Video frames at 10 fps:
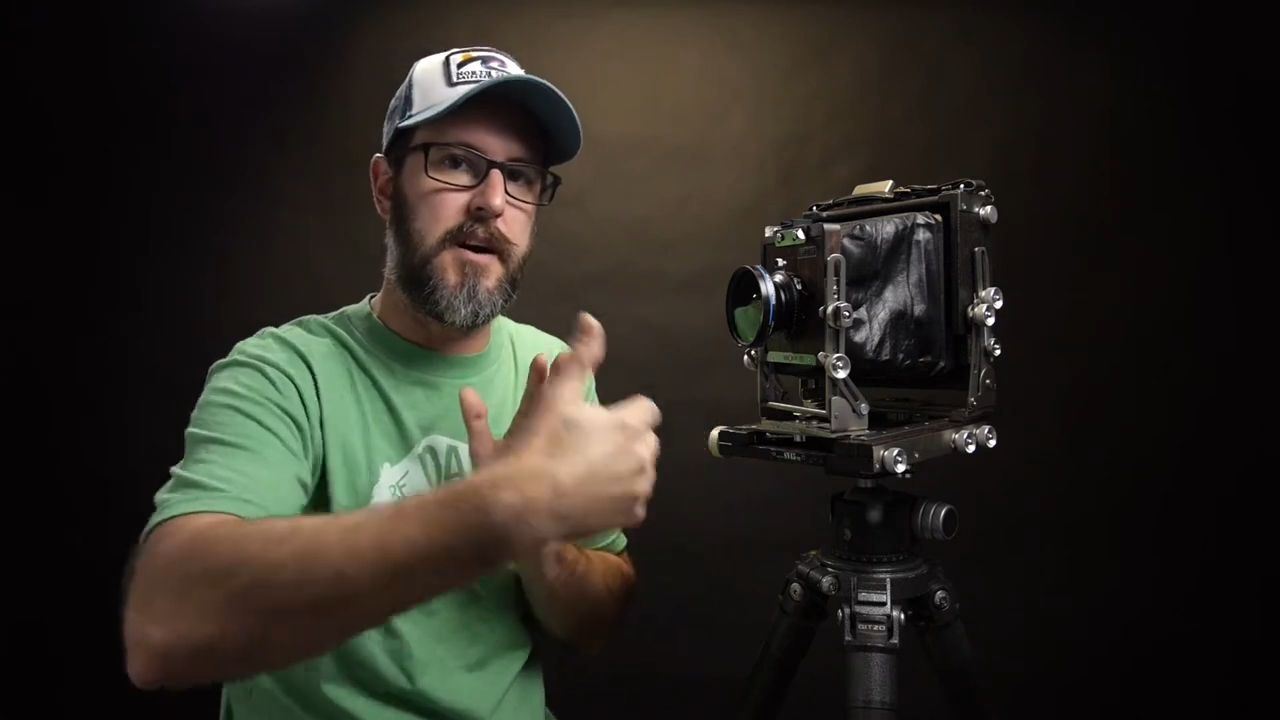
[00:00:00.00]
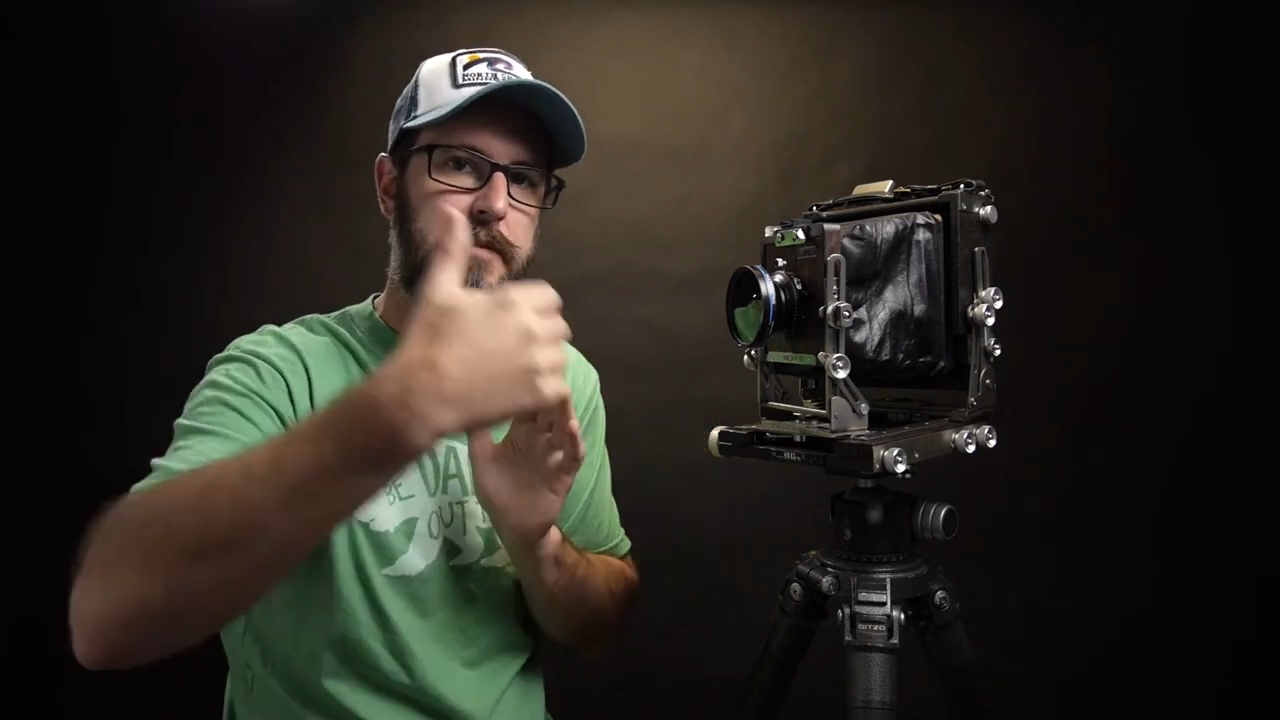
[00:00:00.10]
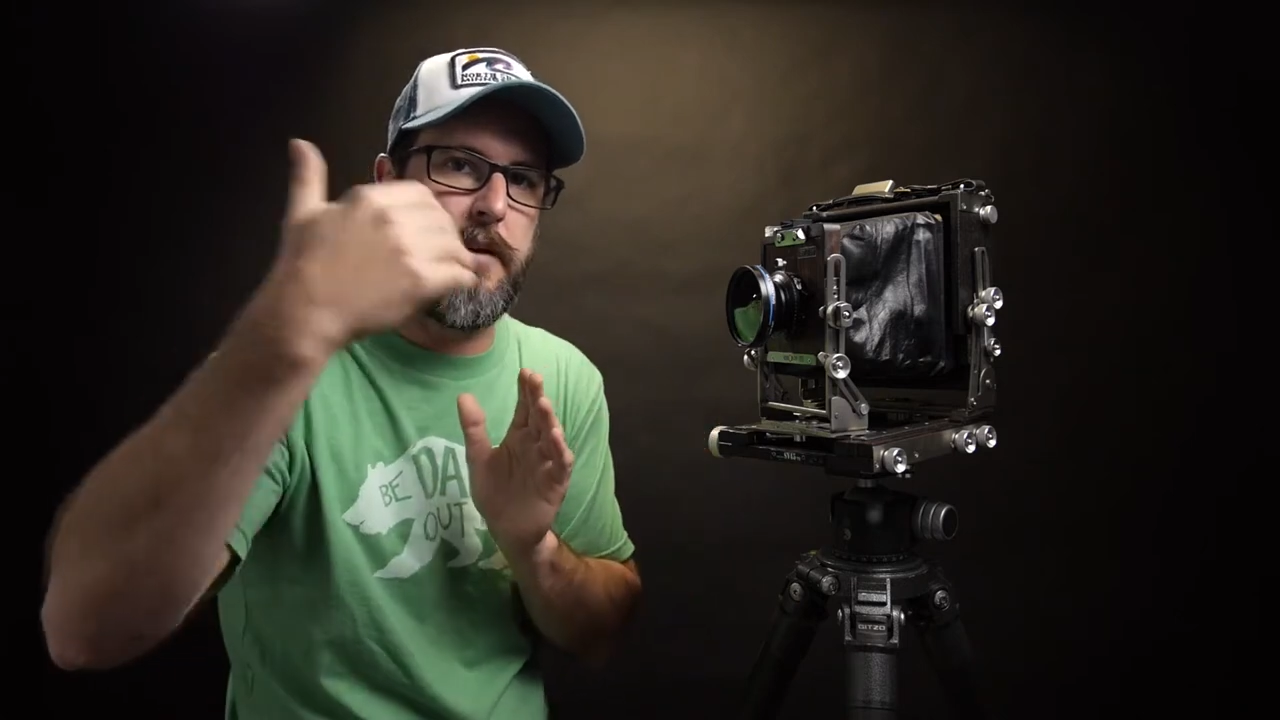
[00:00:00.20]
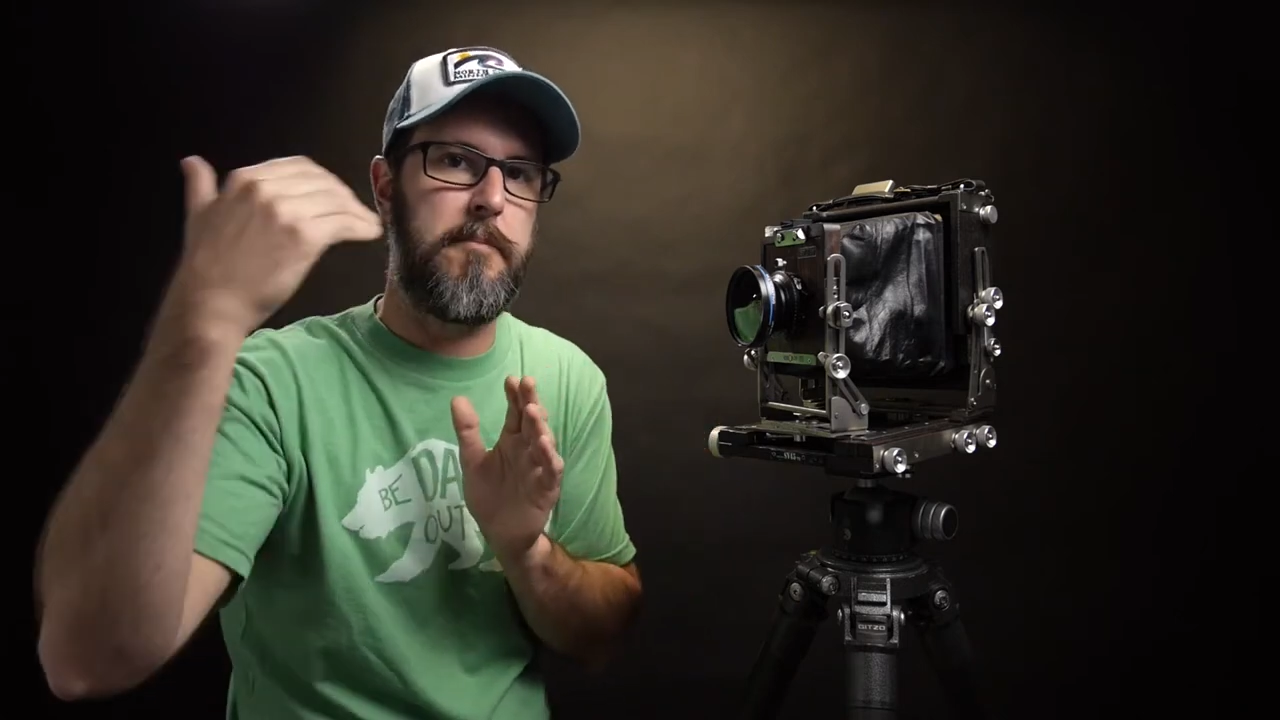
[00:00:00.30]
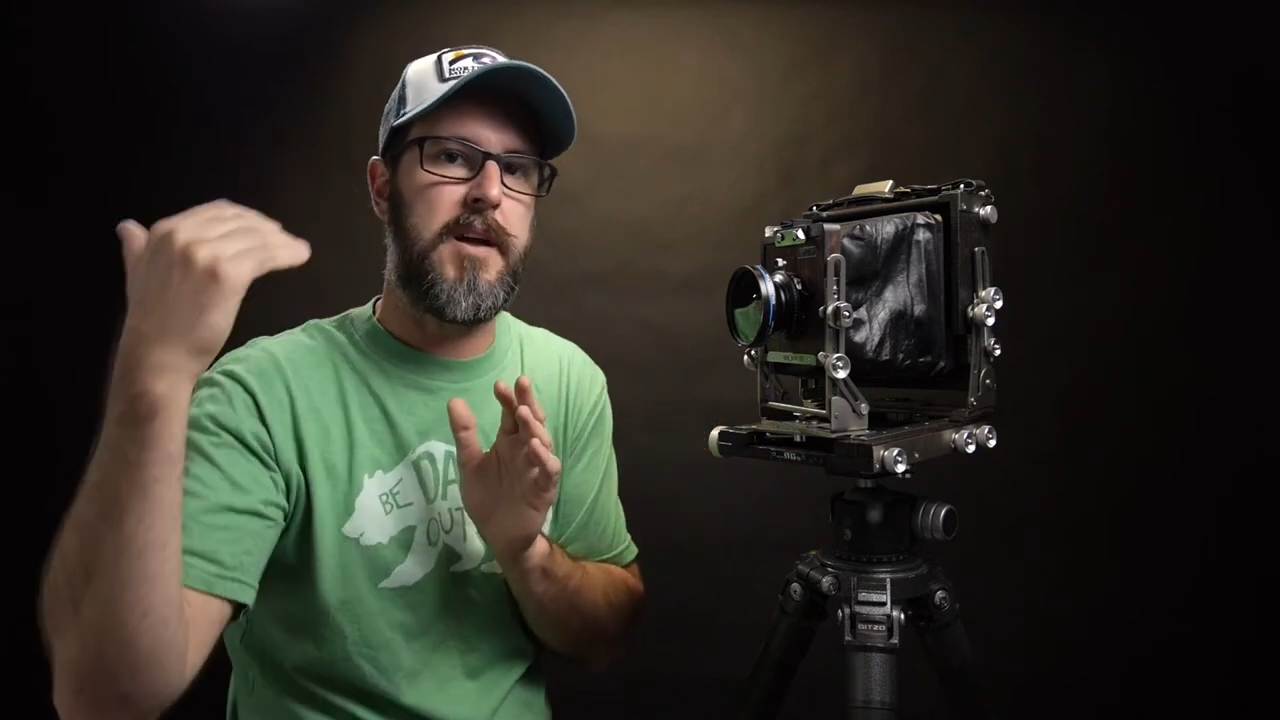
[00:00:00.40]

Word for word: of and